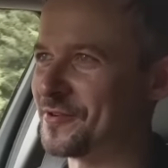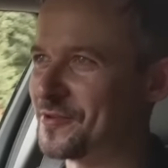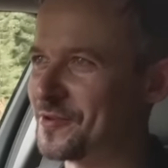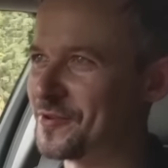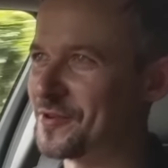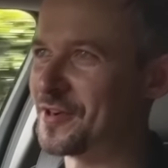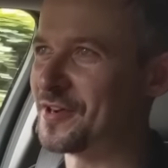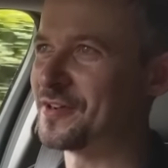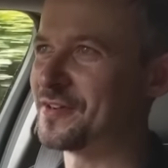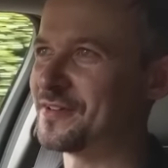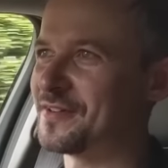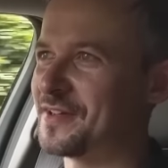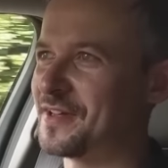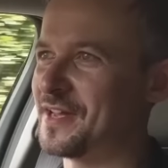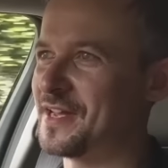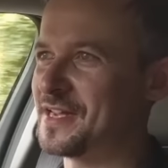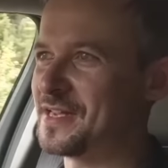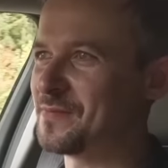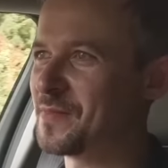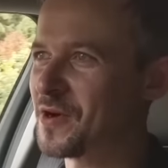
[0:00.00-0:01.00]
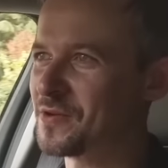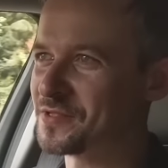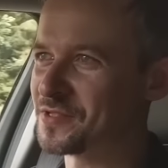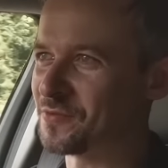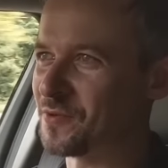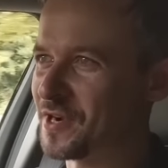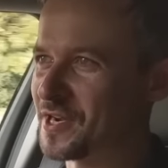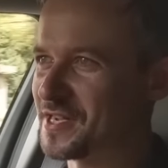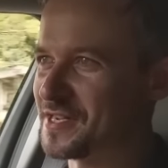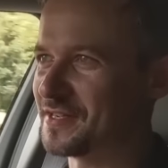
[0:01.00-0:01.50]
or a
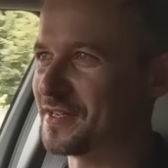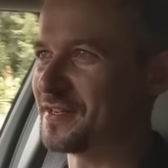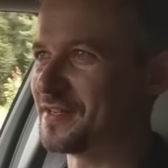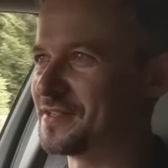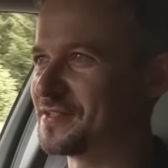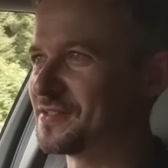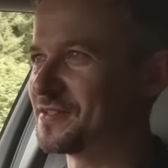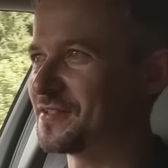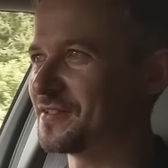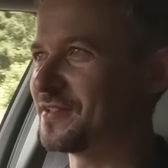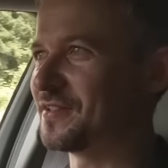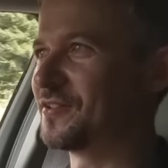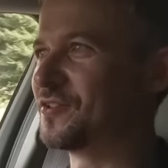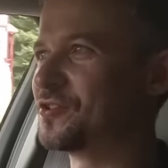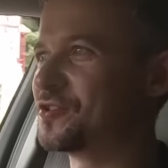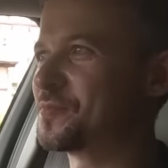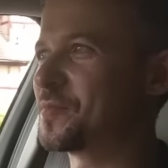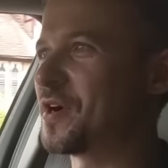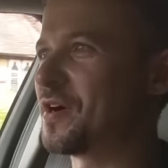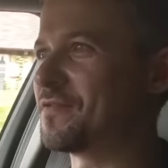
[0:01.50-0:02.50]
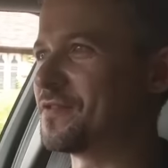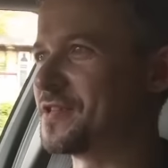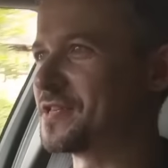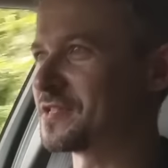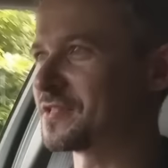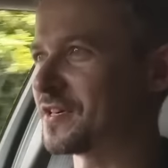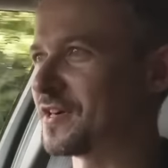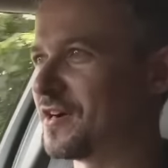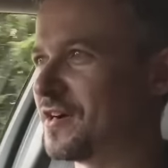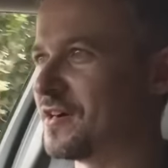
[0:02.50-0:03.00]
motorway is a good spot for
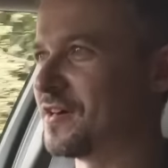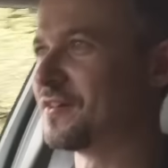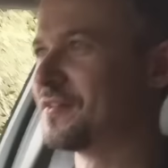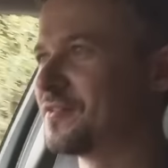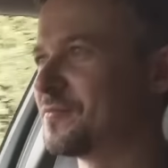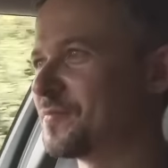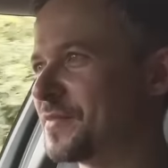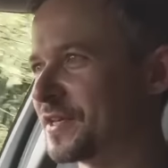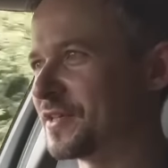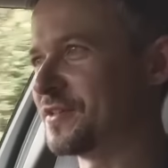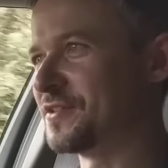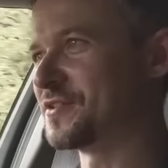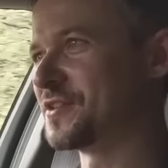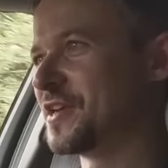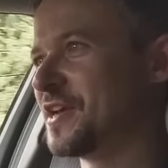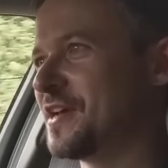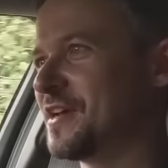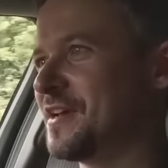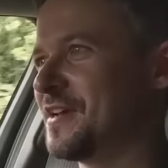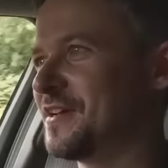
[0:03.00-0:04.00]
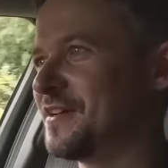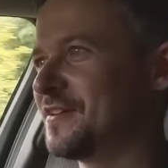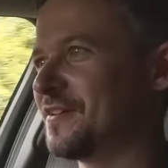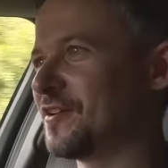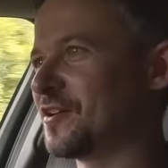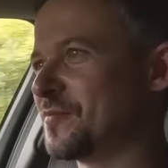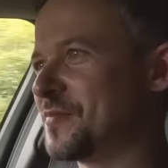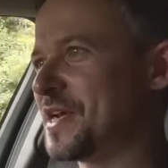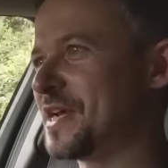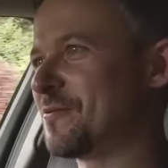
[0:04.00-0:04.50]
this car, because
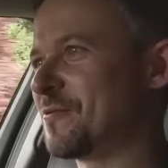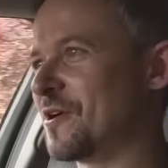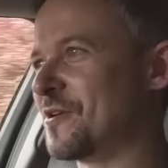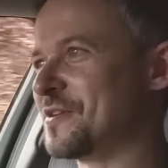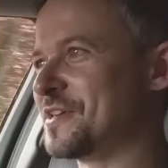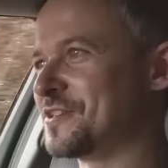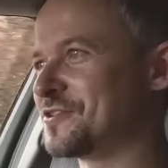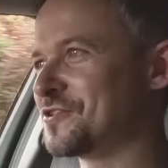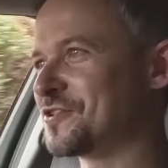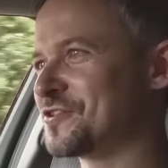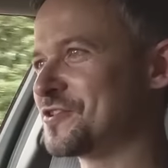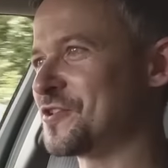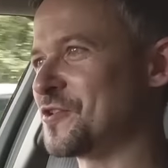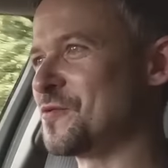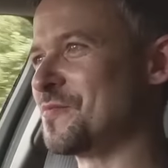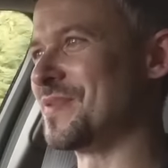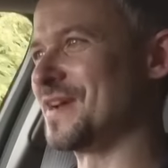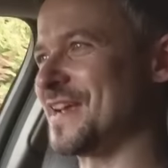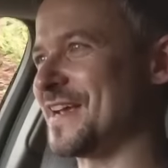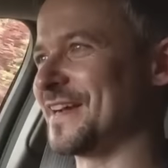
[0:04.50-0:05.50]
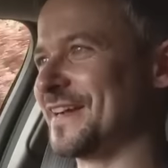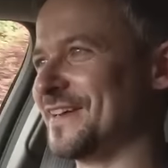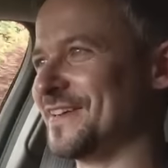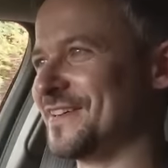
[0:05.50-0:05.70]
on a B-road it's just too big.